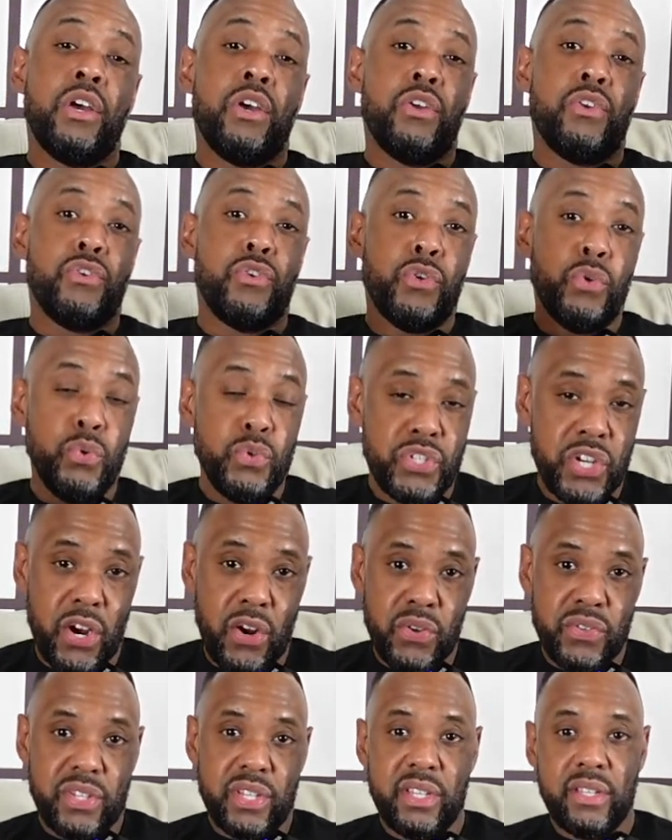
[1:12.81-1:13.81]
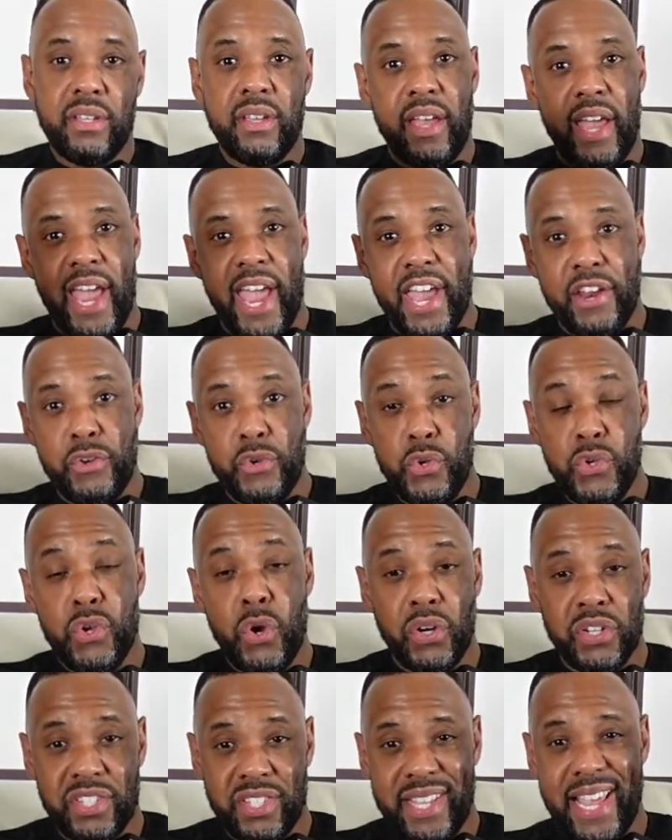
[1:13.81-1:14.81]
New Jersey and New
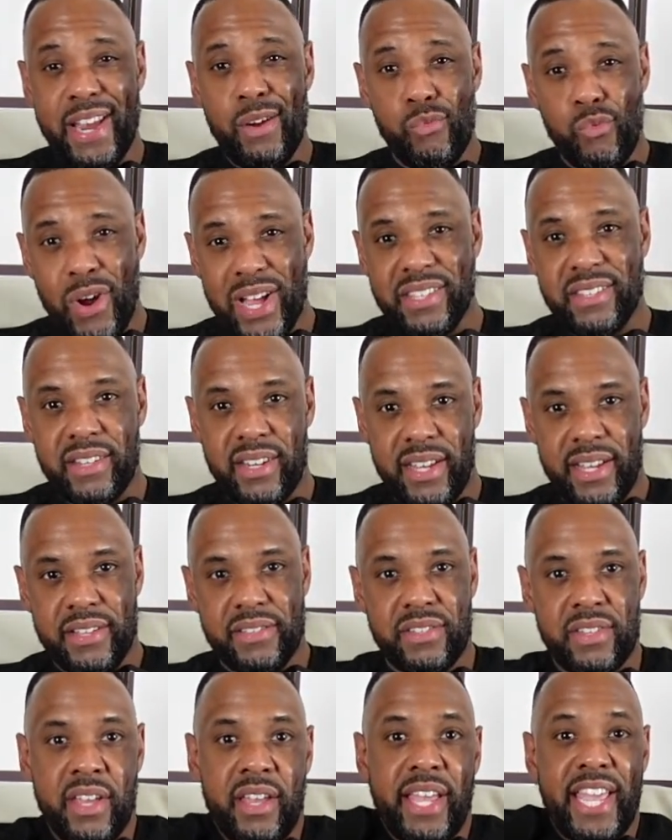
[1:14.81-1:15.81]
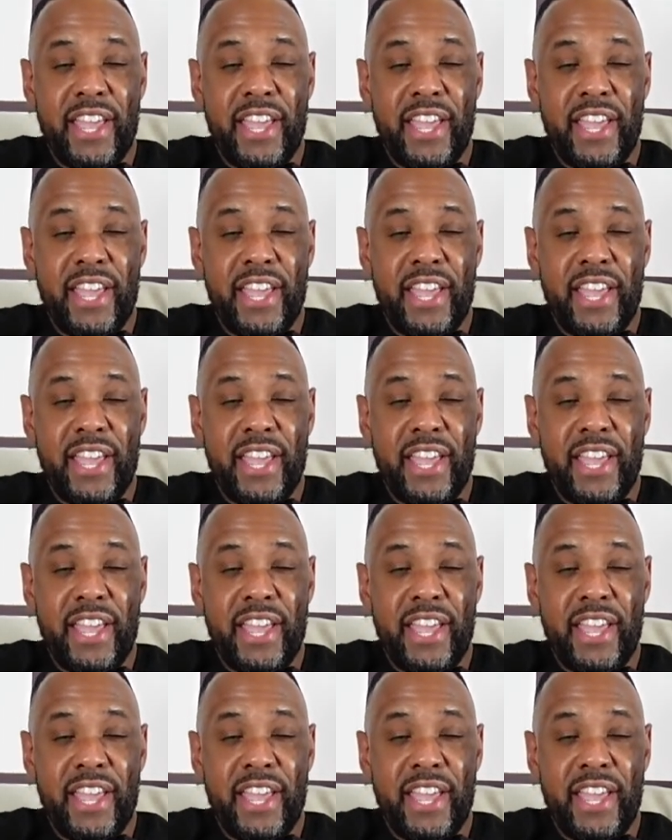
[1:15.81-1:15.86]
York State residents.